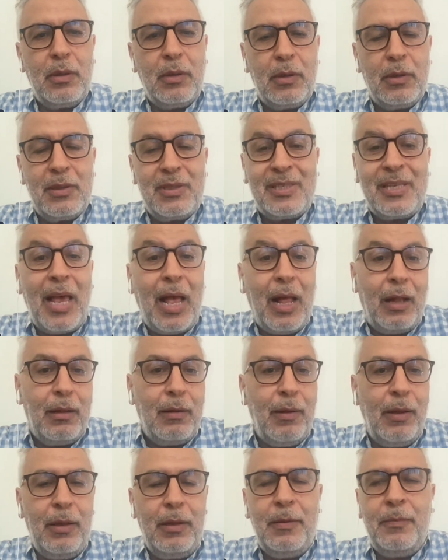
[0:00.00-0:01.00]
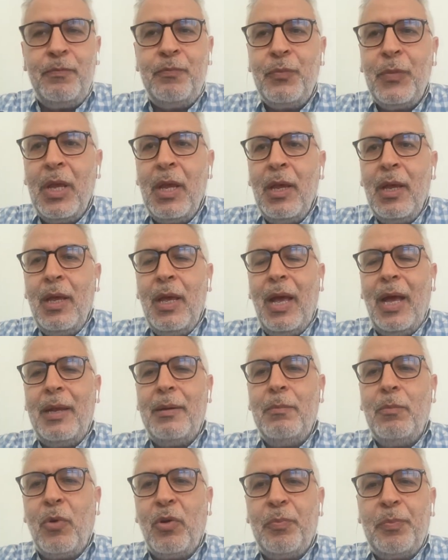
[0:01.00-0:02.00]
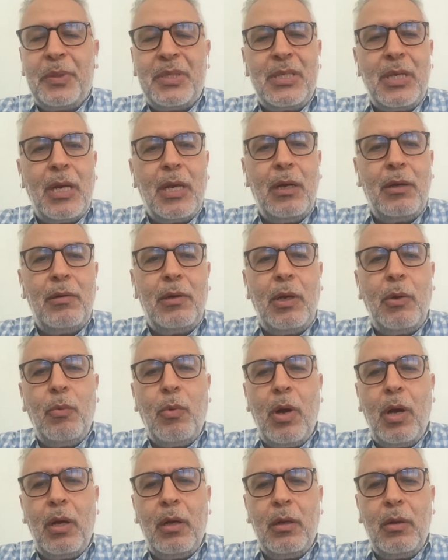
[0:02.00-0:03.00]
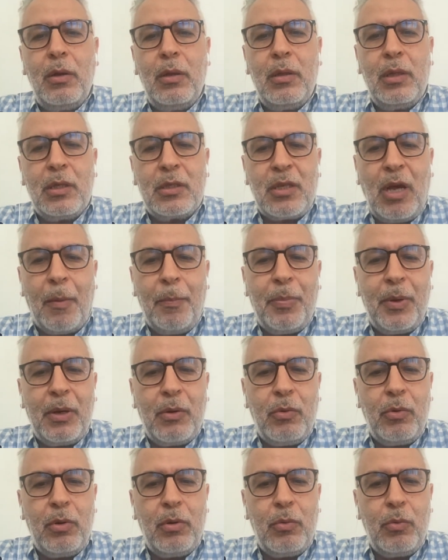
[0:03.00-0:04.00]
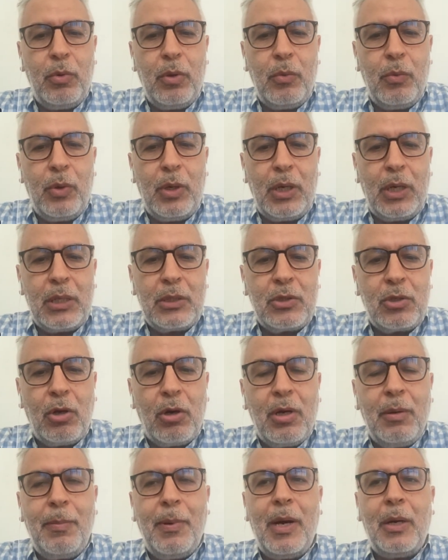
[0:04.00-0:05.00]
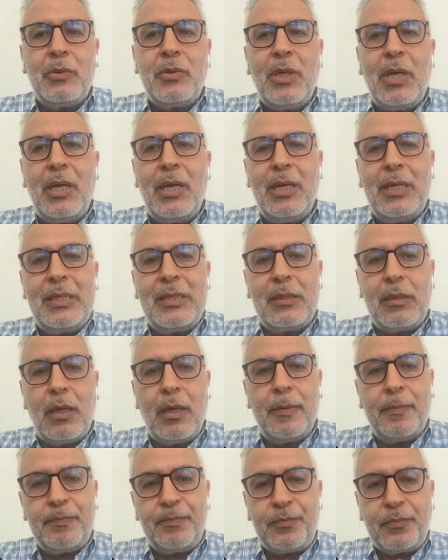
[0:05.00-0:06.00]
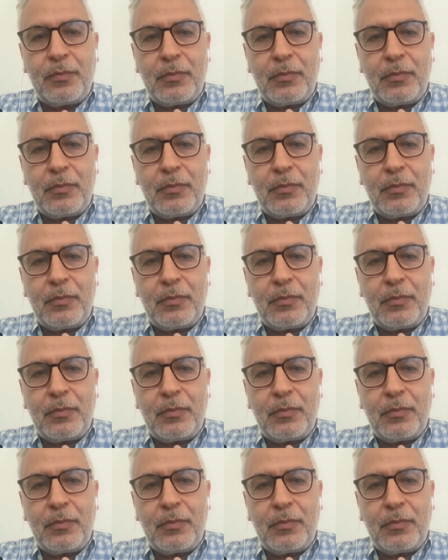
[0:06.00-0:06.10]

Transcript: sell, and more particularly, what the topic we want to talk about is the